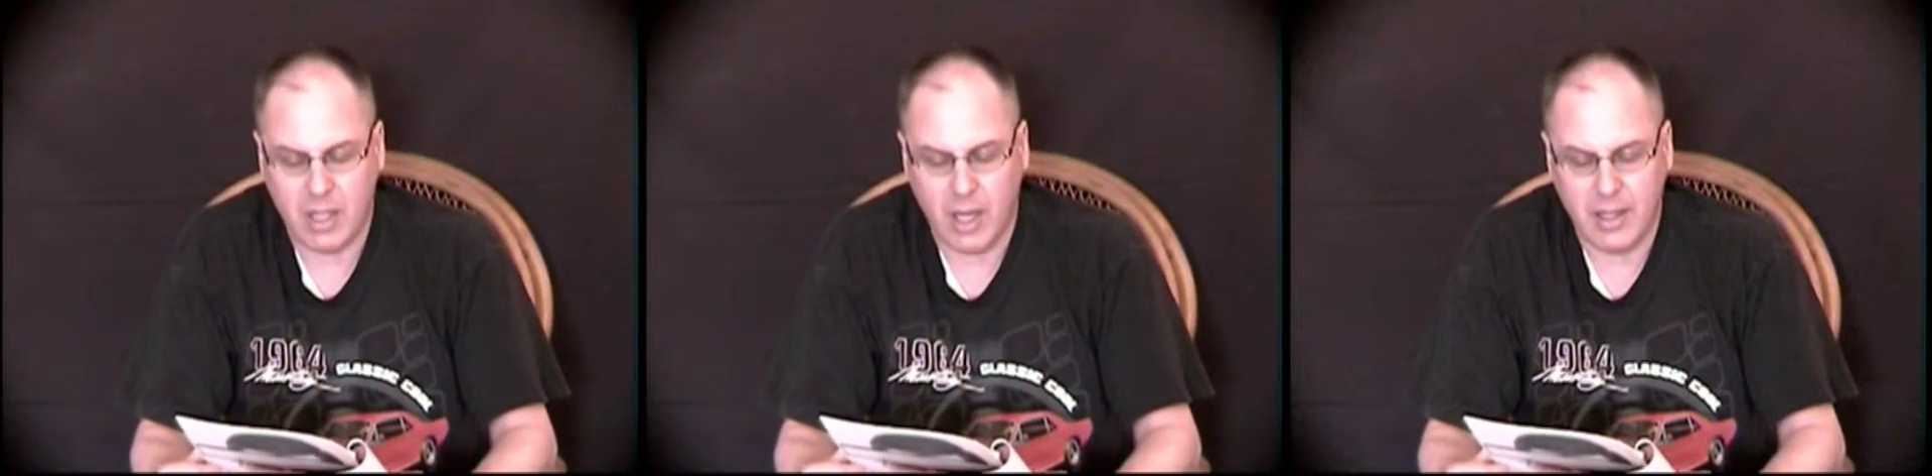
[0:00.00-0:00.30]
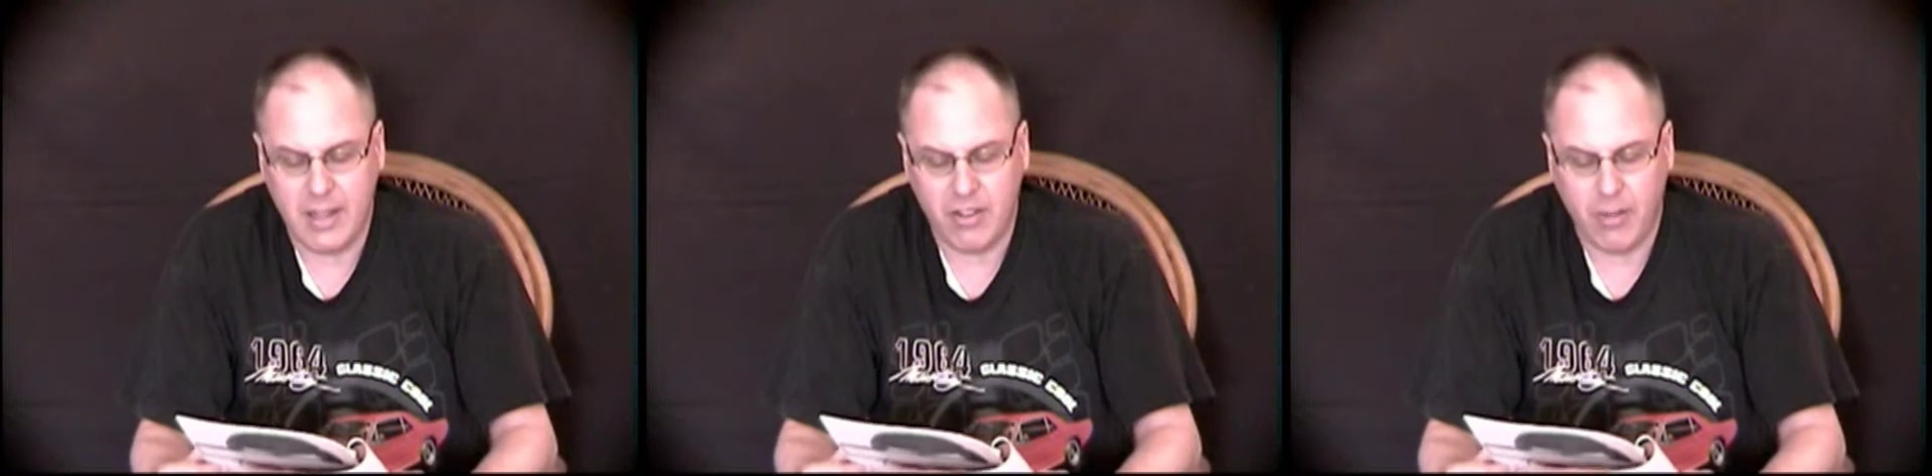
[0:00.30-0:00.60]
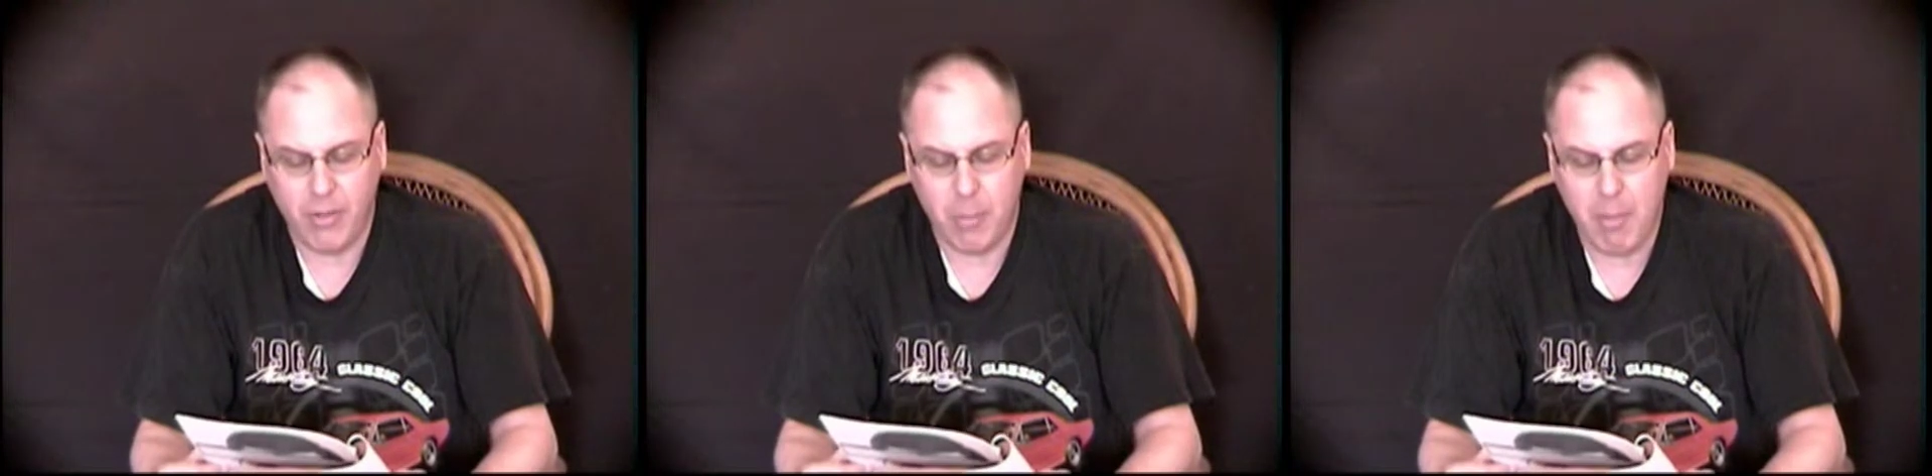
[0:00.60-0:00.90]
gullies
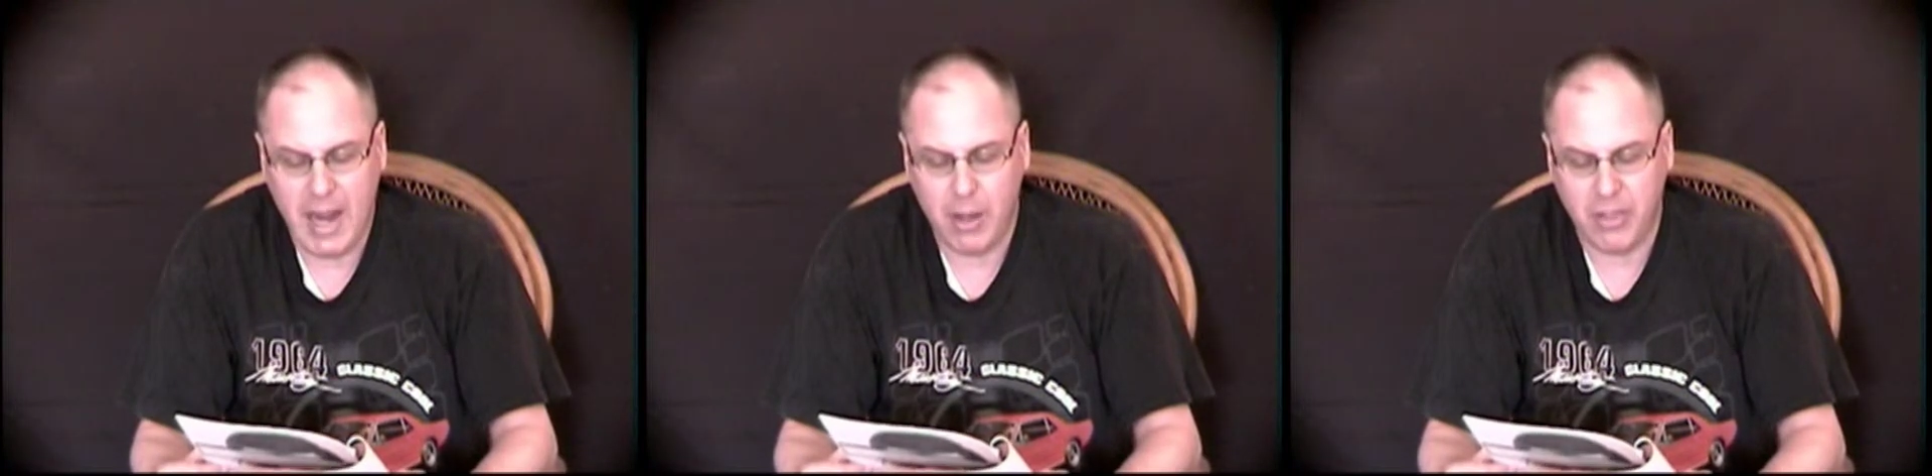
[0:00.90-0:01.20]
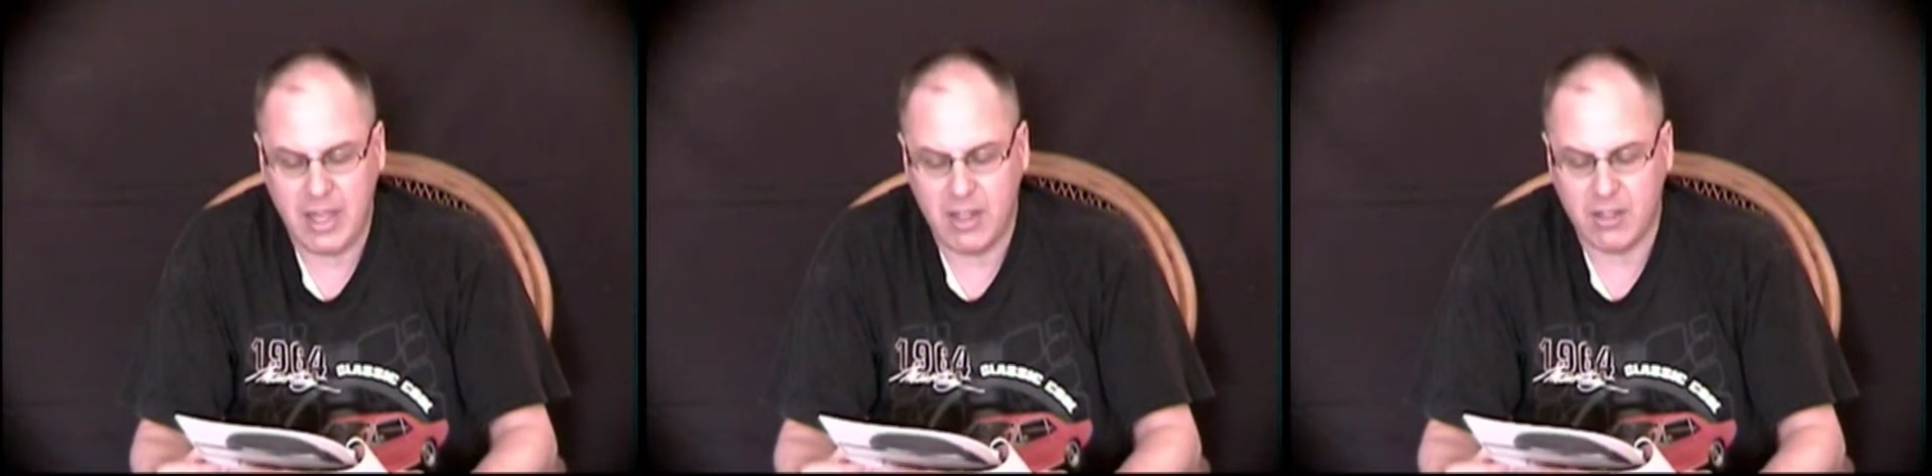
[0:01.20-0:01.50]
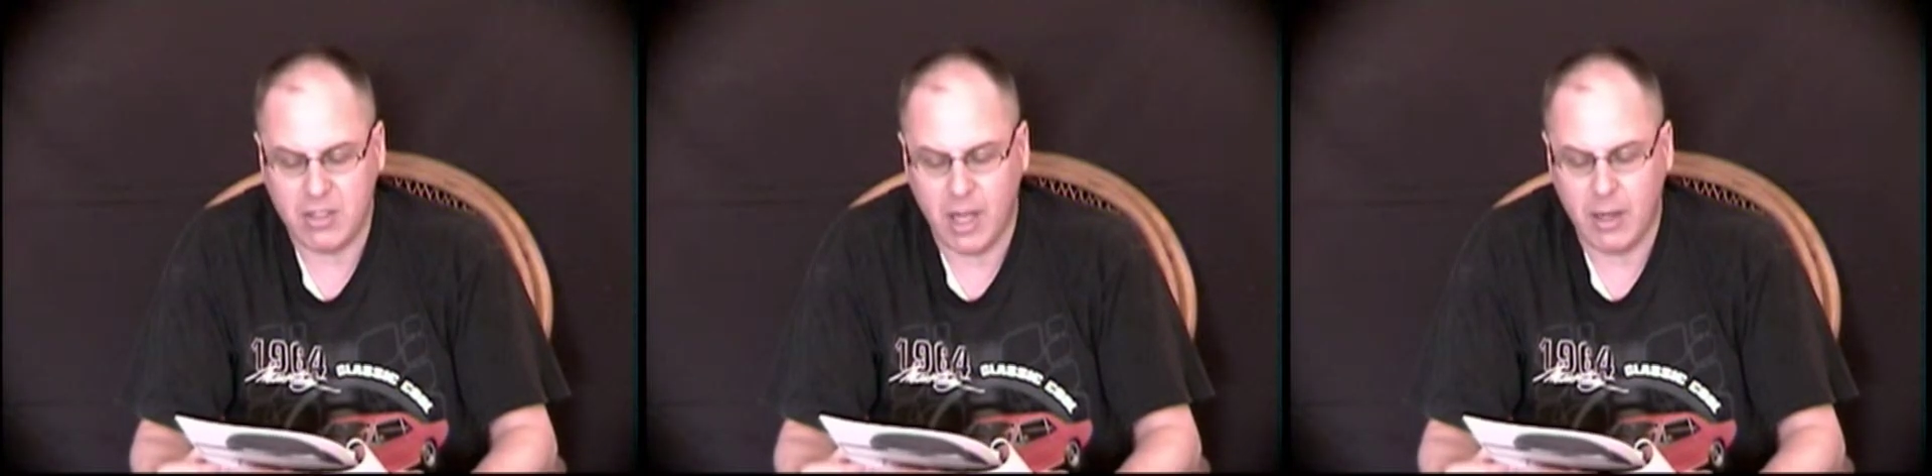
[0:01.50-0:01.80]
of their mouth-eaten
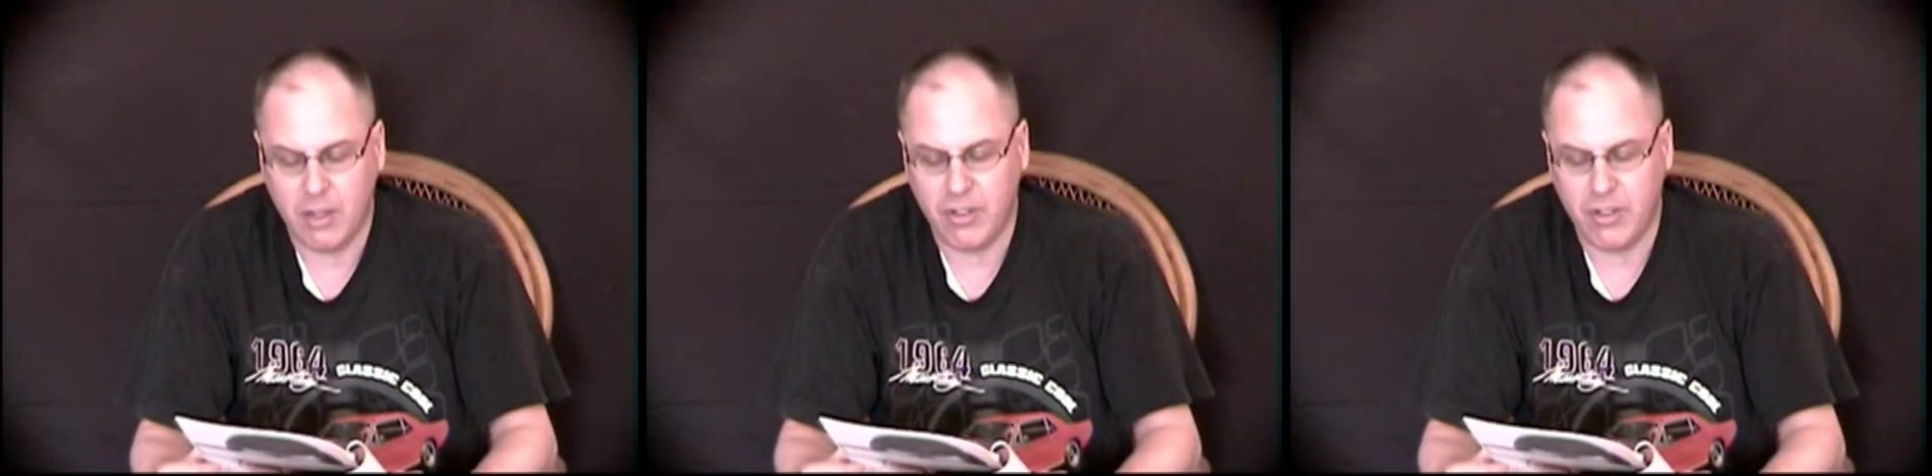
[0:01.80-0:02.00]
tunnels